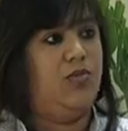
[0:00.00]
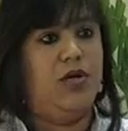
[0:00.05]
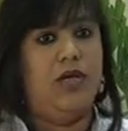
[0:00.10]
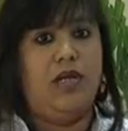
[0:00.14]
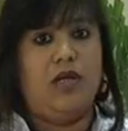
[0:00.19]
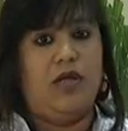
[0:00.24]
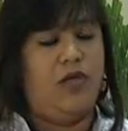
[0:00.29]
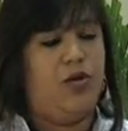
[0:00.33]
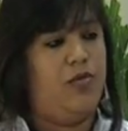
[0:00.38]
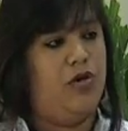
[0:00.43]

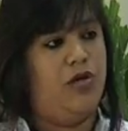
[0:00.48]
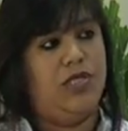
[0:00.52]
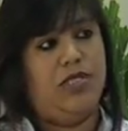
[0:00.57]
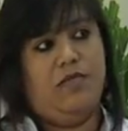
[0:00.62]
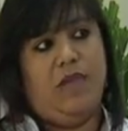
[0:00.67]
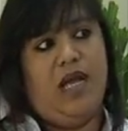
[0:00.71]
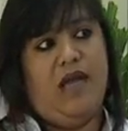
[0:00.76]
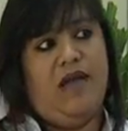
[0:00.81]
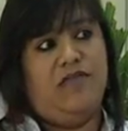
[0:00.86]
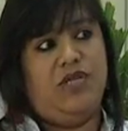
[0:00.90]
Another
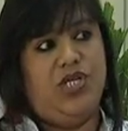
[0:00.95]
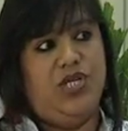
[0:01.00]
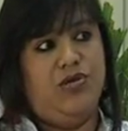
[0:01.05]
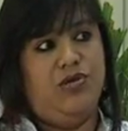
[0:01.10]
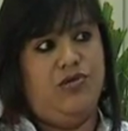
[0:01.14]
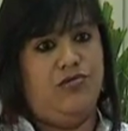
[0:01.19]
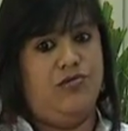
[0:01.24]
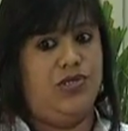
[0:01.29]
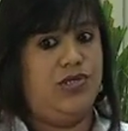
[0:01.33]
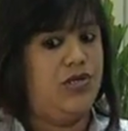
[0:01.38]
person may have to
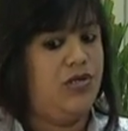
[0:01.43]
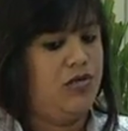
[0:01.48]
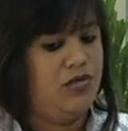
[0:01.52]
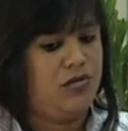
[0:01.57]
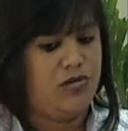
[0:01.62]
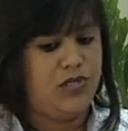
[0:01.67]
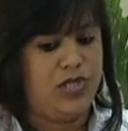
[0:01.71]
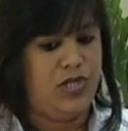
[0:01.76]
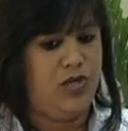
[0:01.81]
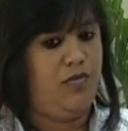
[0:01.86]
use
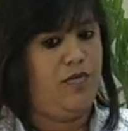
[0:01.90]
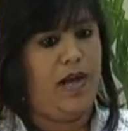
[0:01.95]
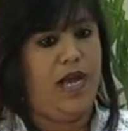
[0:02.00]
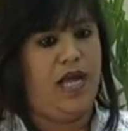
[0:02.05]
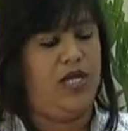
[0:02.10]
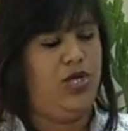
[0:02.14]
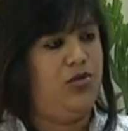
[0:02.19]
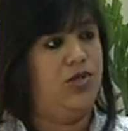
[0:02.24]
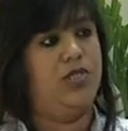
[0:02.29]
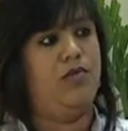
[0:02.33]

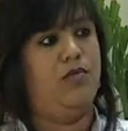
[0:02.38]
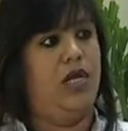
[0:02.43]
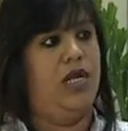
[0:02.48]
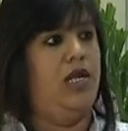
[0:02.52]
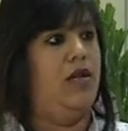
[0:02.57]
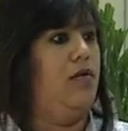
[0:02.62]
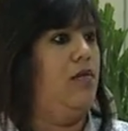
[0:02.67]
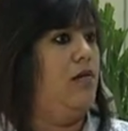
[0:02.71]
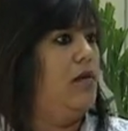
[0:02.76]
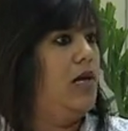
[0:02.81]
the
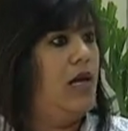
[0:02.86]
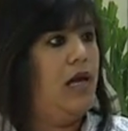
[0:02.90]
money to